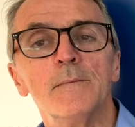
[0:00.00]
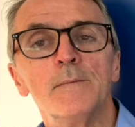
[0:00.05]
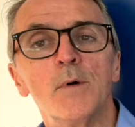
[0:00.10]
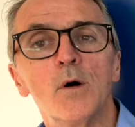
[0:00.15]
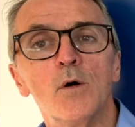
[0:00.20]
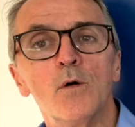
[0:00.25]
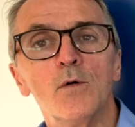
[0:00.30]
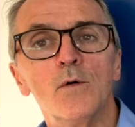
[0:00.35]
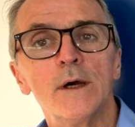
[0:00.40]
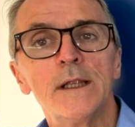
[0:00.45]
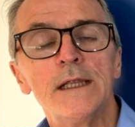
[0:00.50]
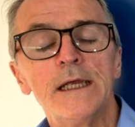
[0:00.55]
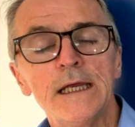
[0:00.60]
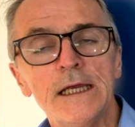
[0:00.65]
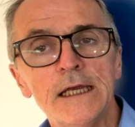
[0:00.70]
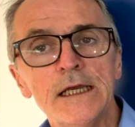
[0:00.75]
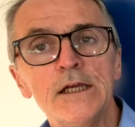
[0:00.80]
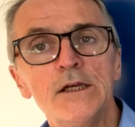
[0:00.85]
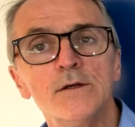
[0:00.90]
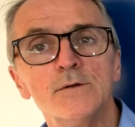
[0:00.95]
or any
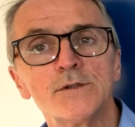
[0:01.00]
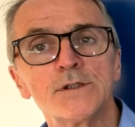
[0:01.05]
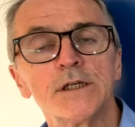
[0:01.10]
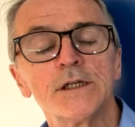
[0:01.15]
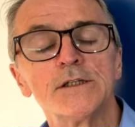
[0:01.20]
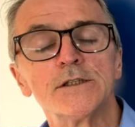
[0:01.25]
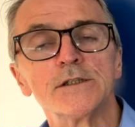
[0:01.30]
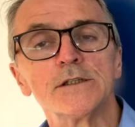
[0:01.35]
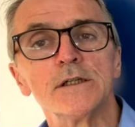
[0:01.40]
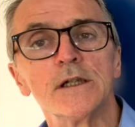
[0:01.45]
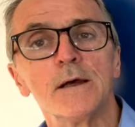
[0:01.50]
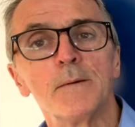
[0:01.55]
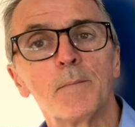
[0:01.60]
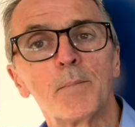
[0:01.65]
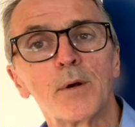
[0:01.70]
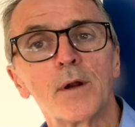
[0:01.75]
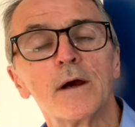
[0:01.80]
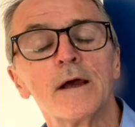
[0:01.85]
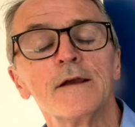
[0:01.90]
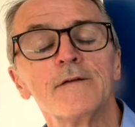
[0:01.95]
EU citizen
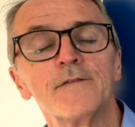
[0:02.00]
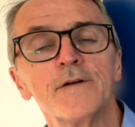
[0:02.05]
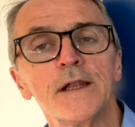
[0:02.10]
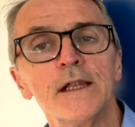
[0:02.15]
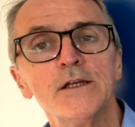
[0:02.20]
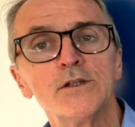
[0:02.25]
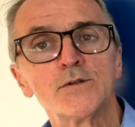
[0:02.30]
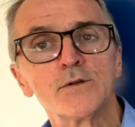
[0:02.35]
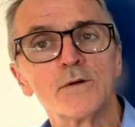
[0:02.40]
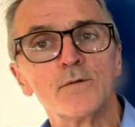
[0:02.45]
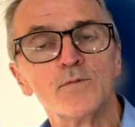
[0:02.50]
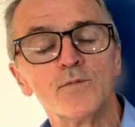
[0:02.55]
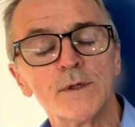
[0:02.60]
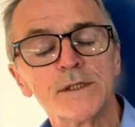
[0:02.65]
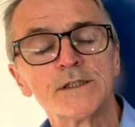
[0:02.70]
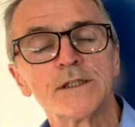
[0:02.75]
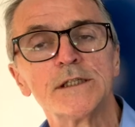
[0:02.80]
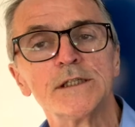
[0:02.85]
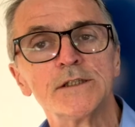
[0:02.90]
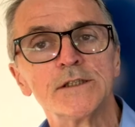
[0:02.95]
applying for any sort of
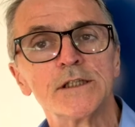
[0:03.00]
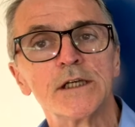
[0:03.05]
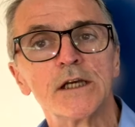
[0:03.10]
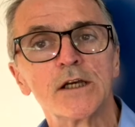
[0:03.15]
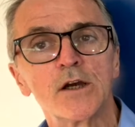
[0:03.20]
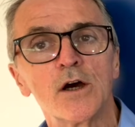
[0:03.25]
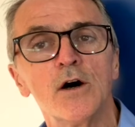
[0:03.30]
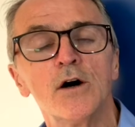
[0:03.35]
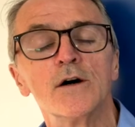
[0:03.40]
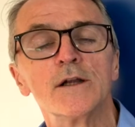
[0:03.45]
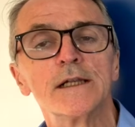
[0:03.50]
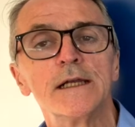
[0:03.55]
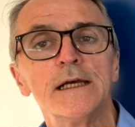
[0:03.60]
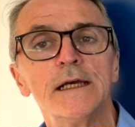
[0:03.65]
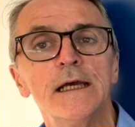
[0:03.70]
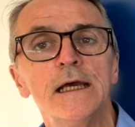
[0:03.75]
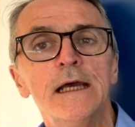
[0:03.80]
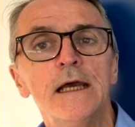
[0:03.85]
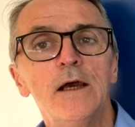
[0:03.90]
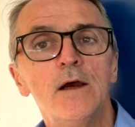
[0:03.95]
residency card
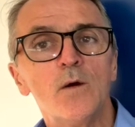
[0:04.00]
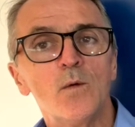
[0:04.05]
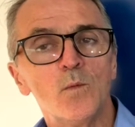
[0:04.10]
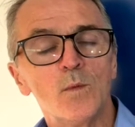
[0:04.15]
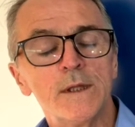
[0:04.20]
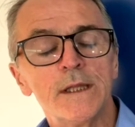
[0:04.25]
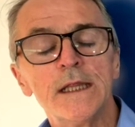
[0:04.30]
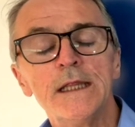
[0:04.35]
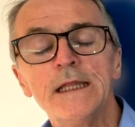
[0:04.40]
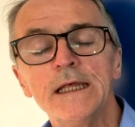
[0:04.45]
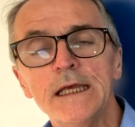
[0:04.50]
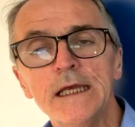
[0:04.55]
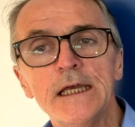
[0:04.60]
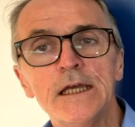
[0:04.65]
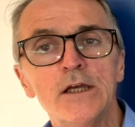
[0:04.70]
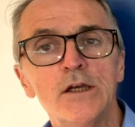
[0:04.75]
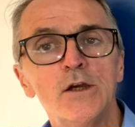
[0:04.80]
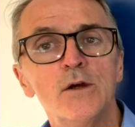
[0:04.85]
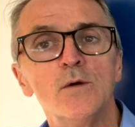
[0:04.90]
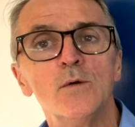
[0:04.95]
within the
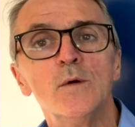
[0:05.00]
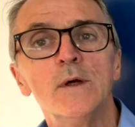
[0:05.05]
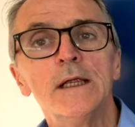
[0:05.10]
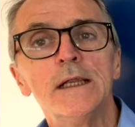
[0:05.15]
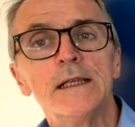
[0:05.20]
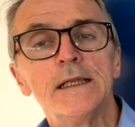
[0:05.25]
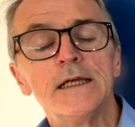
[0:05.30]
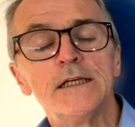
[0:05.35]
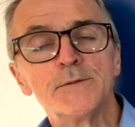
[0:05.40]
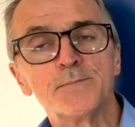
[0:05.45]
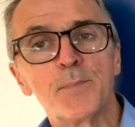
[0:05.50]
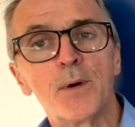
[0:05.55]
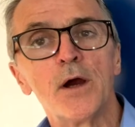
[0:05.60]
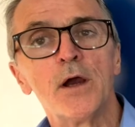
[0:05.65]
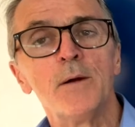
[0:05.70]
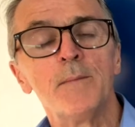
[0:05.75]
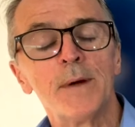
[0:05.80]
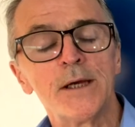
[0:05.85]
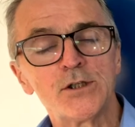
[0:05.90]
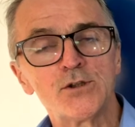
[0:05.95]
EU needs
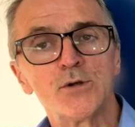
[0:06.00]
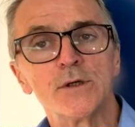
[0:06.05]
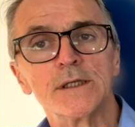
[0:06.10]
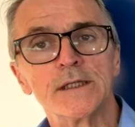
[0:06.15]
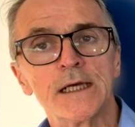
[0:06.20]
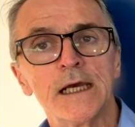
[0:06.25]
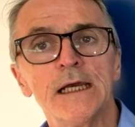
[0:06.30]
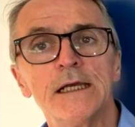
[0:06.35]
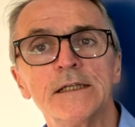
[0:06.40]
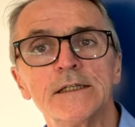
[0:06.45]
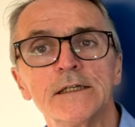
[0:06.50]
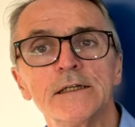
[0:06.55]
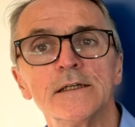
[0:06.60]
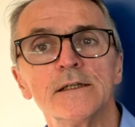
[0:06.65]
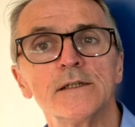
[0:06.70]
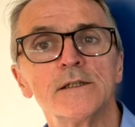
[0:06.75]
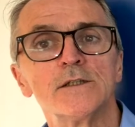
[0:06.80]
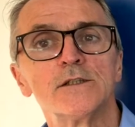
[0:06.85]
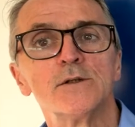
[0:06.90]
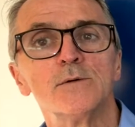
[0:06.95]
biometric data
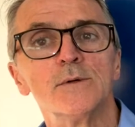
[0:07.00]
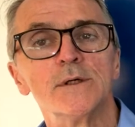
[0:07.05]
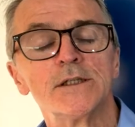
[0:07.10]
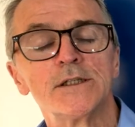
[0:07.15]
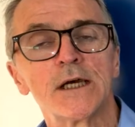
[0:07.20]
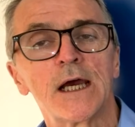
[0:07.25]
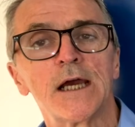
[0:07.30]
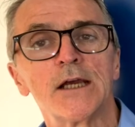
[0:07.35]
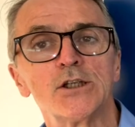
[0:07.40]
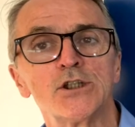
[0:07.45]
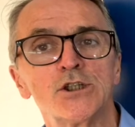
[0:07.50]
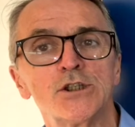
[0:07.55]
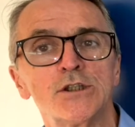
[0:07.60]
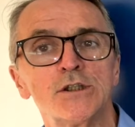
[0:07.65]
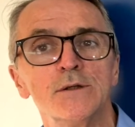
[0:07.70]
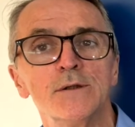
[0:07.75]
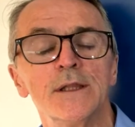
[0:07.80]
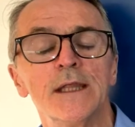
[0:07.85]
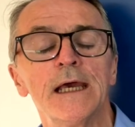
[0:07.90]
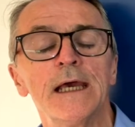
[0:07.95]
to attach
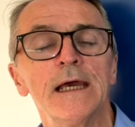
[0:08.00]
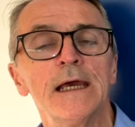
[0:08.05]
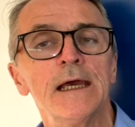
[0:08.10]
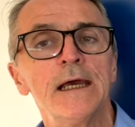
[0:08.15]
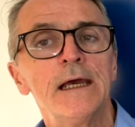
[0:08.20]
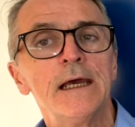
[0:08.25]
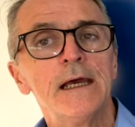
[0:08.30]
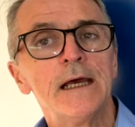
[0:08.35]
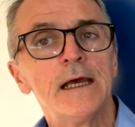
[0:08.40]
to their